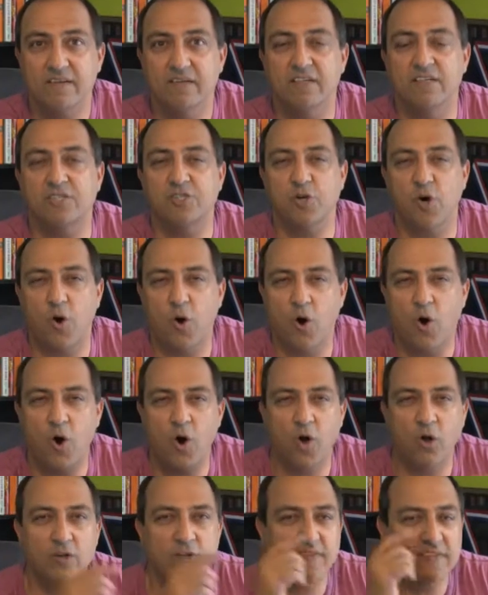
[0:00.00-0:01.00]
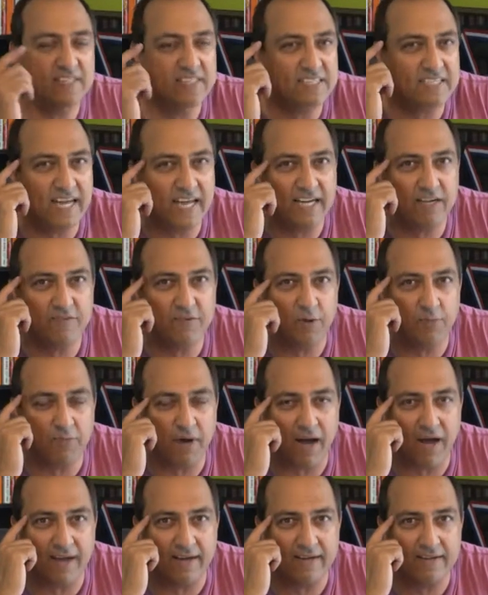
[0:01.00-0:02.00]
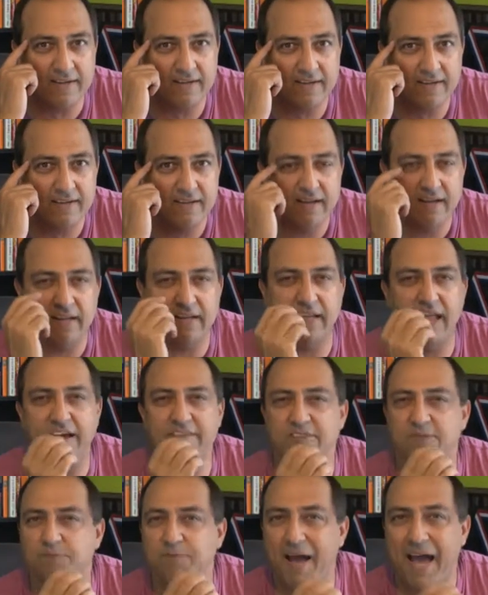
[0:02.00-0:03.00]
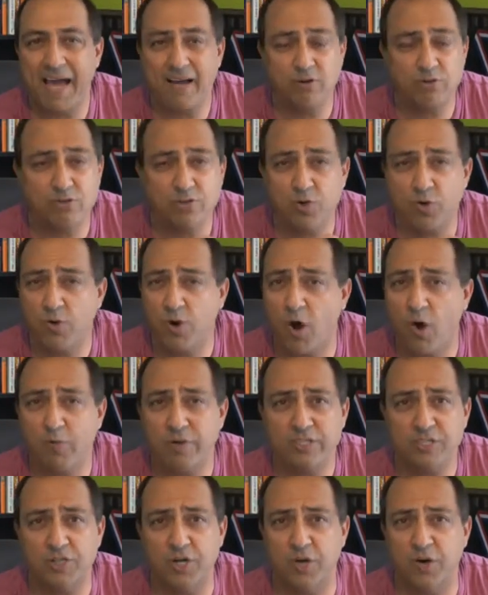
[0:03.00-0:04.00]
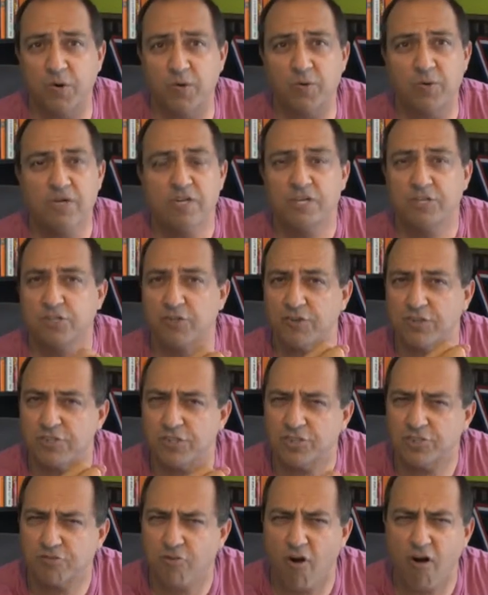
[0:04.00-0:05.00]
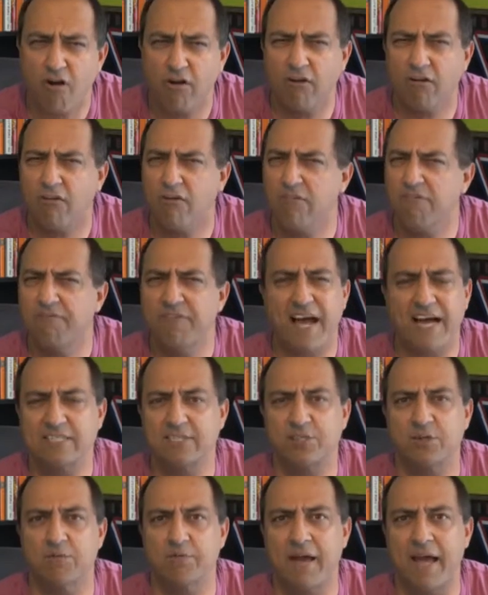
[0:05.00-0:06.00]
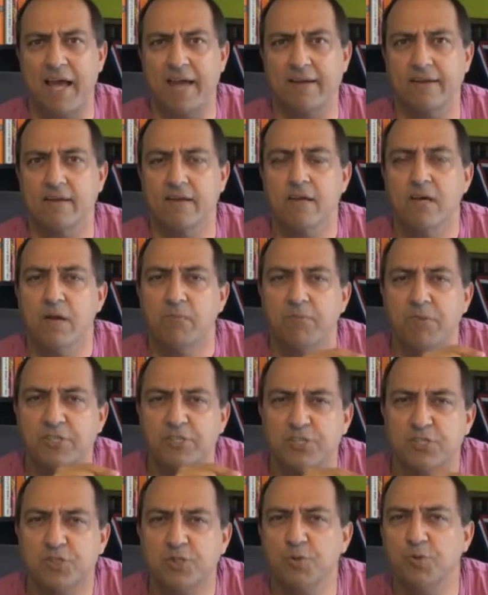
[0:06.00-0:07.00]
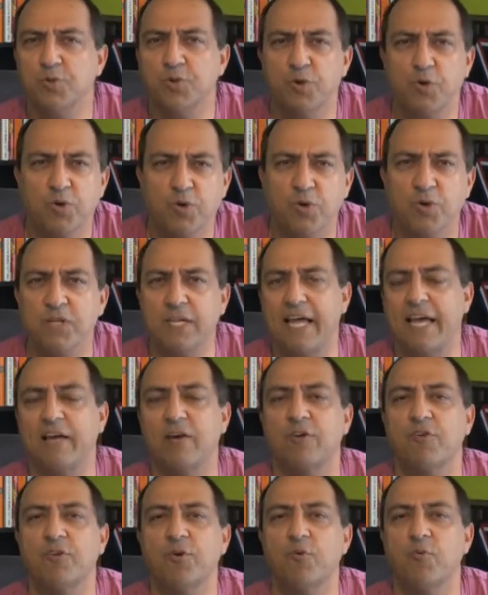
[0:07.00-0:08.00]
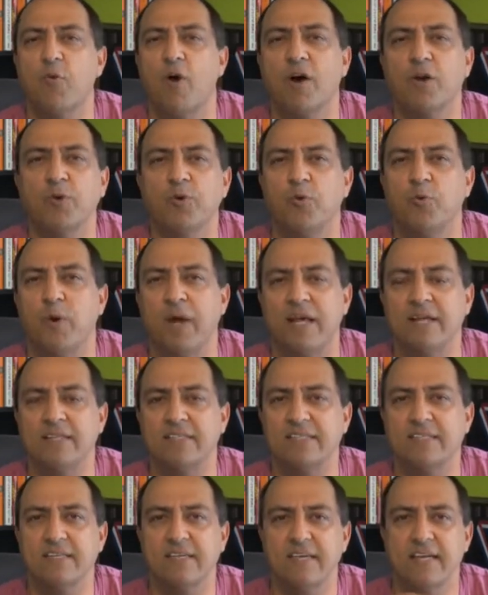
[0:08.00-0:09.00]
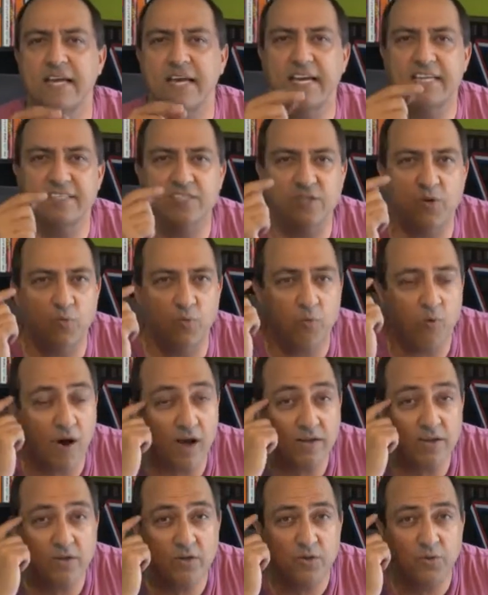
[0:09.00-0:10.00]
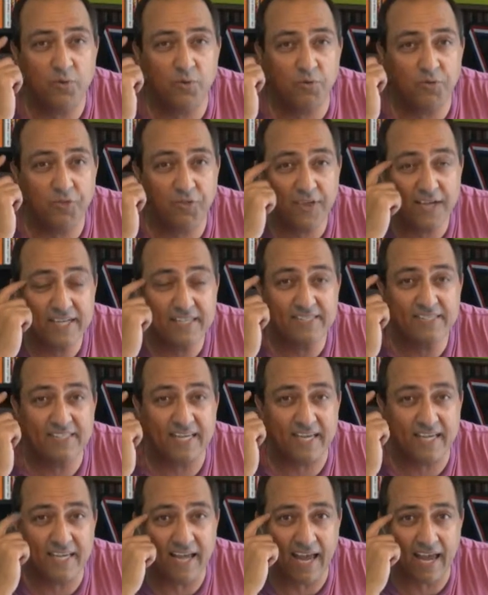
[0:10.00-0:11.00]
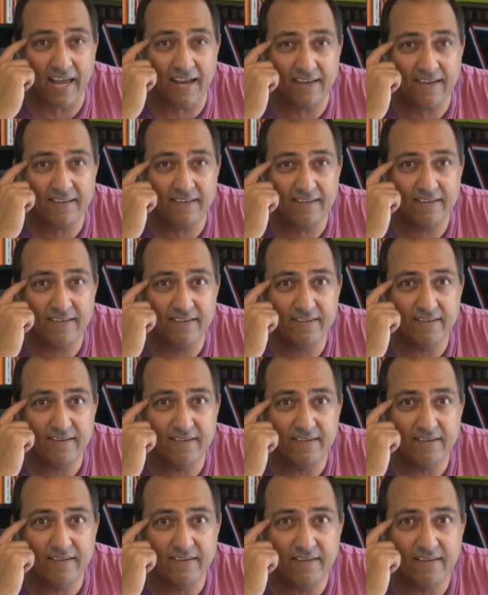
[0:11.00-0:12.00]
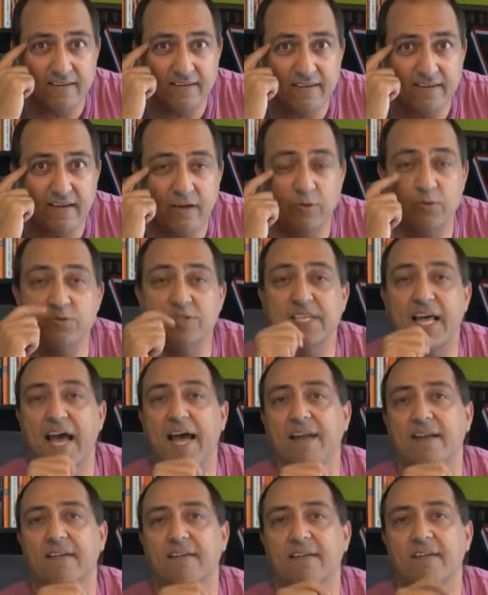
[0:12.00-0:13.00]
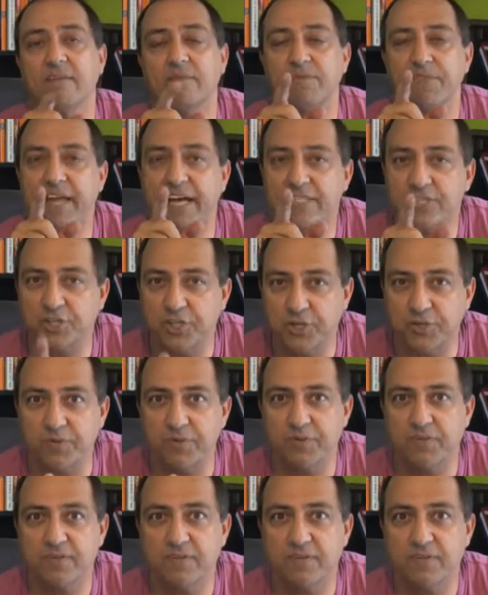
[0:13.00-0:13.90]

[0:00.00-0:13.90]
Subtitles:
It's all in the state of your mind. Life's battles don't always go to the stronger or faster man, but sooner or later the one who wins is the one who thinks they can. Who's that? That's you.